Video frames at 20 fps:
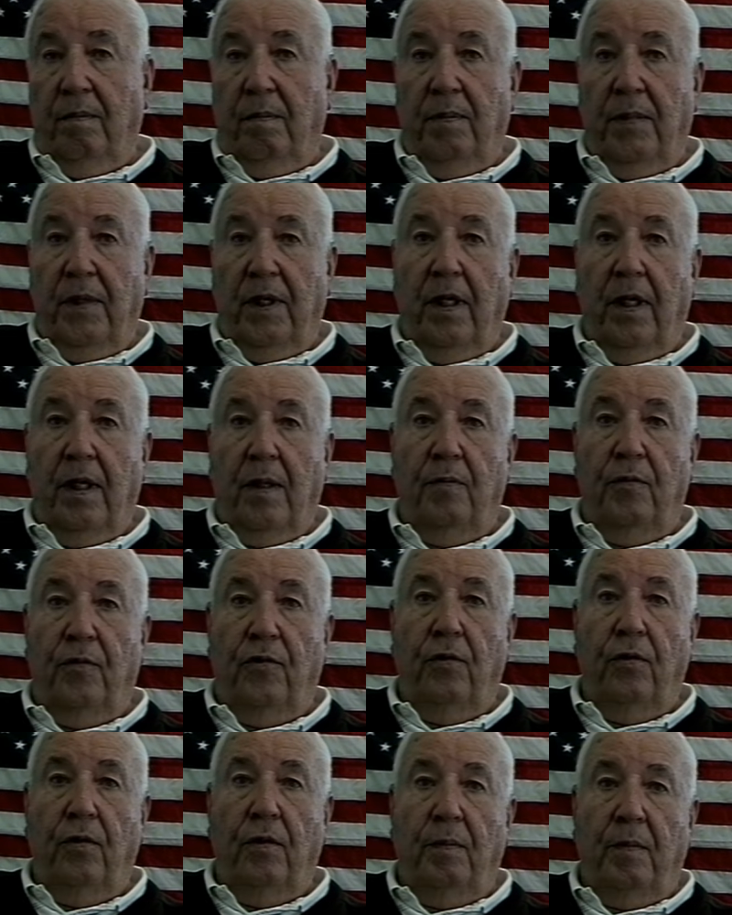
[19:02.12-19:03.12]
pick it up and
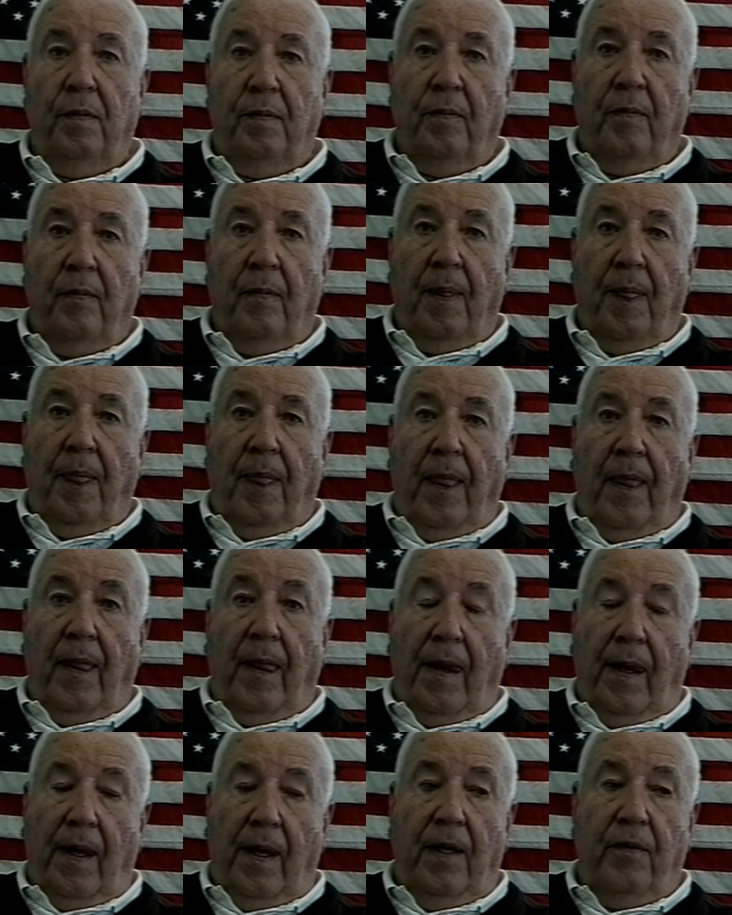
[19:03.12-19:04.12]
shoot them.
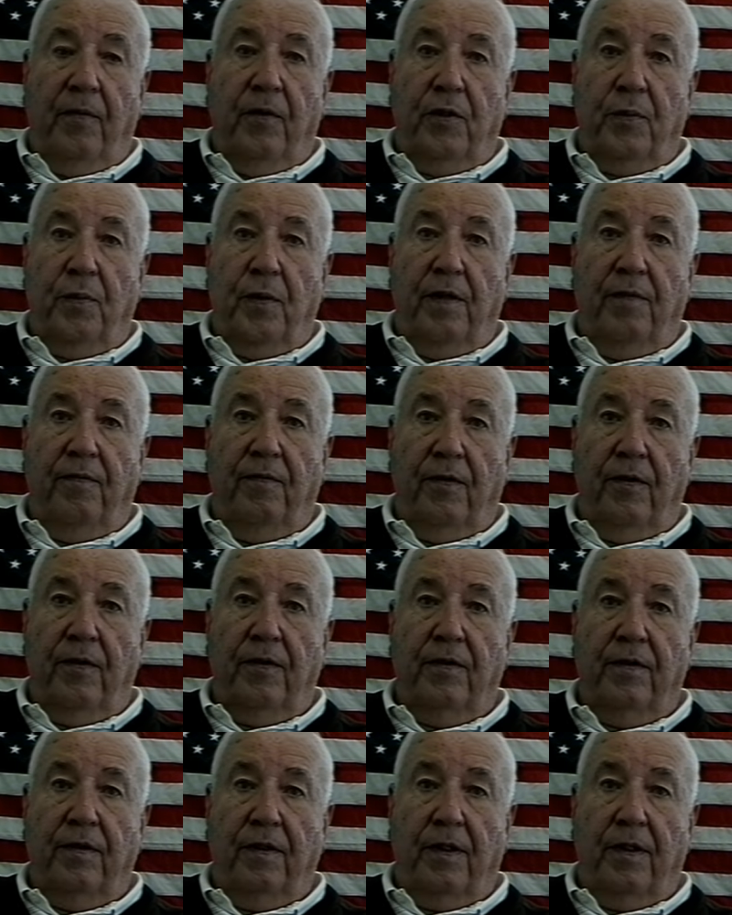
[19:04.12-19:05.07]
That was my first